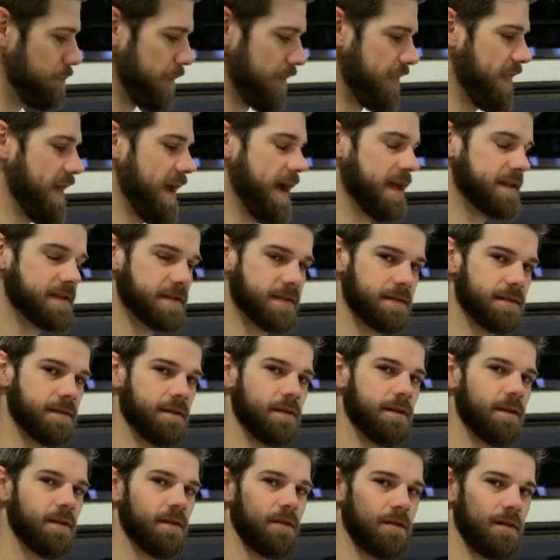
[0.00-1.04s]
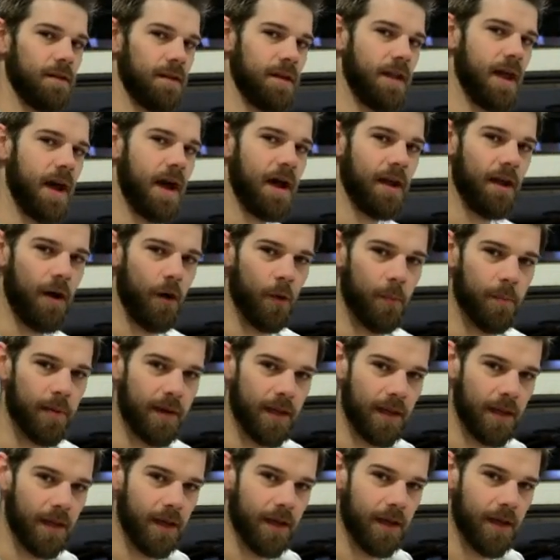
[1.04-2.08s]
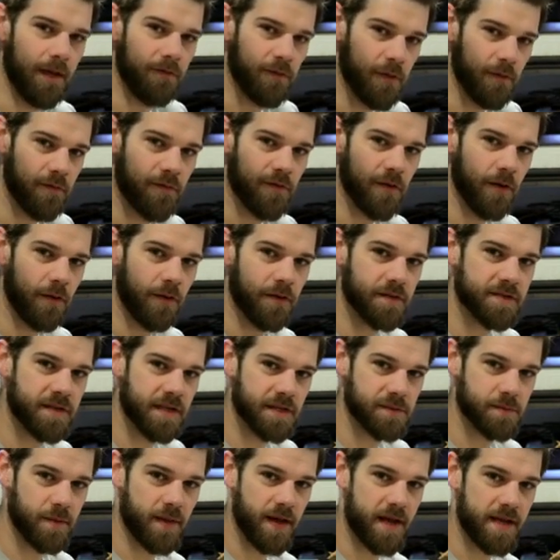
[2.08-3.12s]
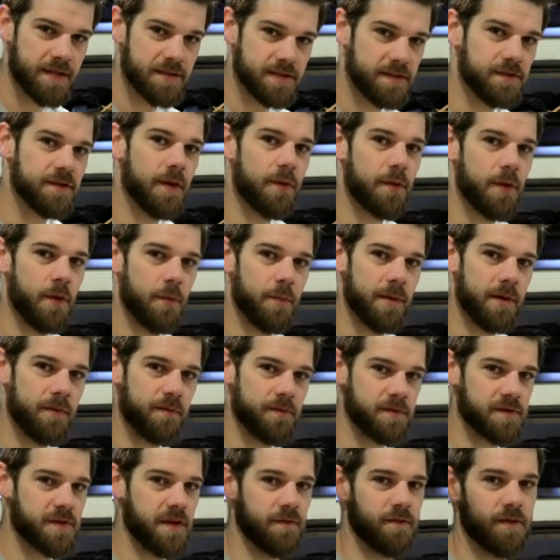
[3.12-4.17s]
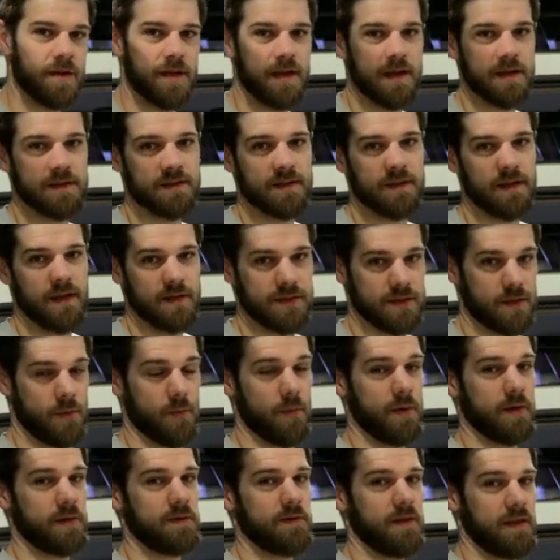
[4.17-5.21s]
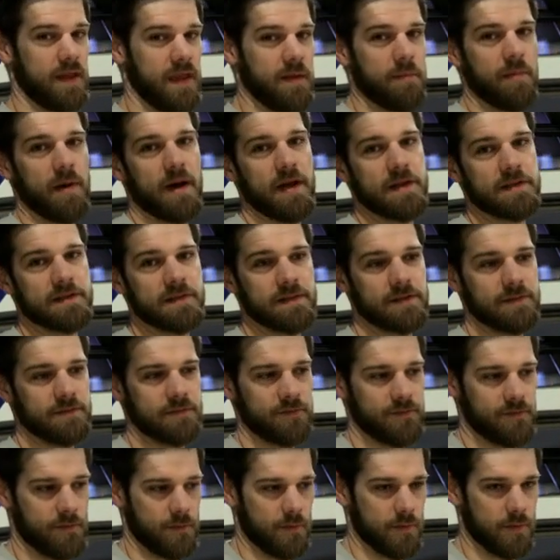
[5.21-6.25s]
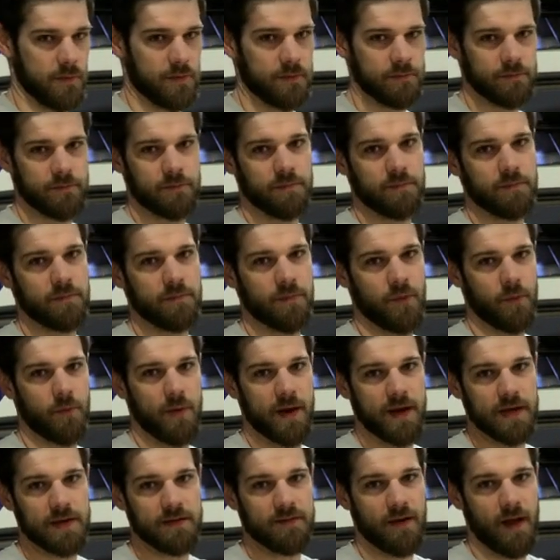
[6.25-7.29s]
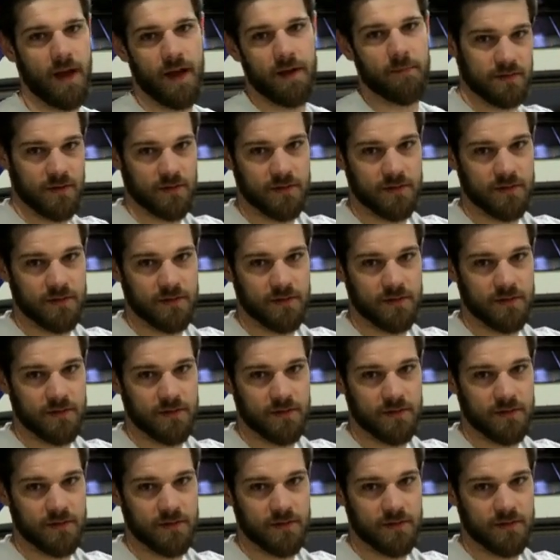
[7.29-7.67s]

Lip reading: but that's not opening it. If you fill those things with ice, don't open it for 7 days. It's going to keep ice for the rated time.